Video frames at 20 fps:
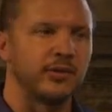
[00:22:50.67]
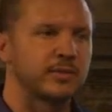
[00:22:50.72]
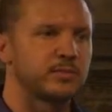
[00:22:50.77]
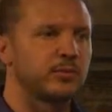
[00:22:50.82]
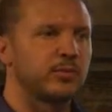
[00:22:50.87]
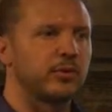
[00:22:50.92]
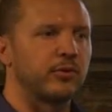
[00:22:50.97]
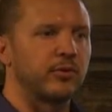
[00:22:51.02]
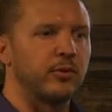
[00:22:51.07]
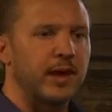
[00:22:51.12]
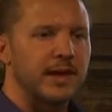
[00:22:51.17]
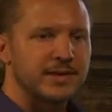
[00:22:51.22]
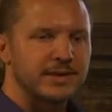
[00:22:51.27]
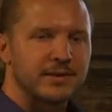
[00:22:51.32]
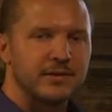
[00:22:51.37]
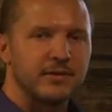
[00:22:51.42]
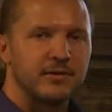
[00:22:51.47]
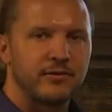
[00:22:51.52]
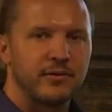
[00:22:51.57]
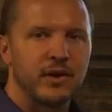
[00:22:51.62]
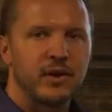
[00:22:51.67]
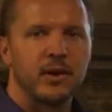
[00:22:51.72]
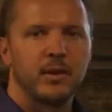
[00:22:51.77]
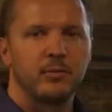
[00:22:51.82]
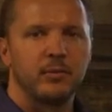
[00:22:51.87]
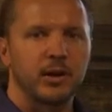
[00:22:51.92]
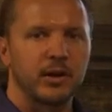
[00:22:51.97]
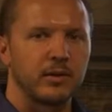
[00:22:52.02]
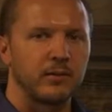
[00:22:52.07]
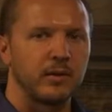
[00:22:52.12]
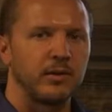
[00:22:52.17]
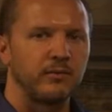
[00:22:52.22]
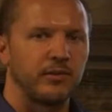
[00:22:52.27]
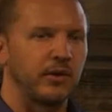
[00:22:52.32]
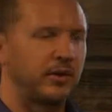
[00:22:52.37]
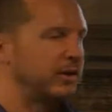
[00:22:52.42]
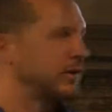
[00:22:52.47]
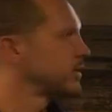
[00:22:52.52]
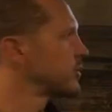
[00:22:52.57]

It's progressive, but can be very